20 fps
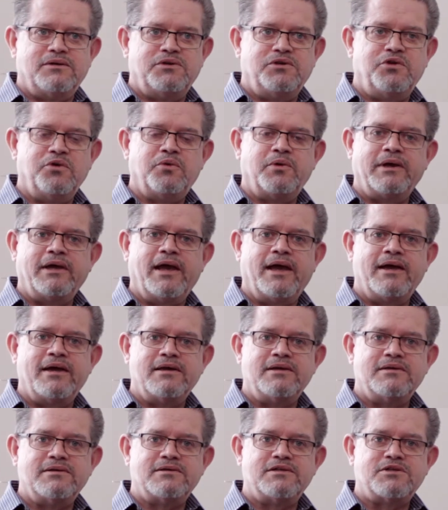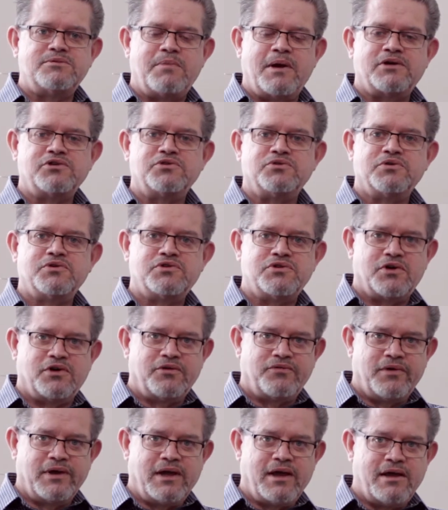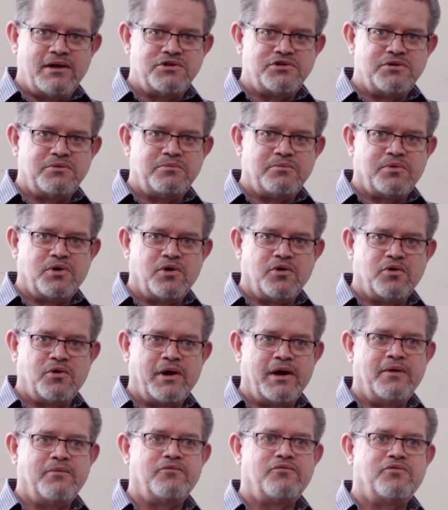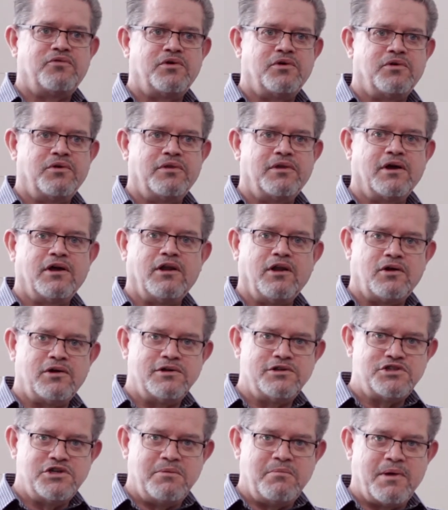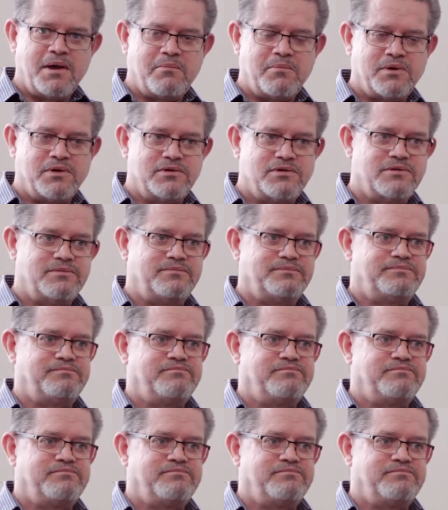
doing a special certification program for the clergy members.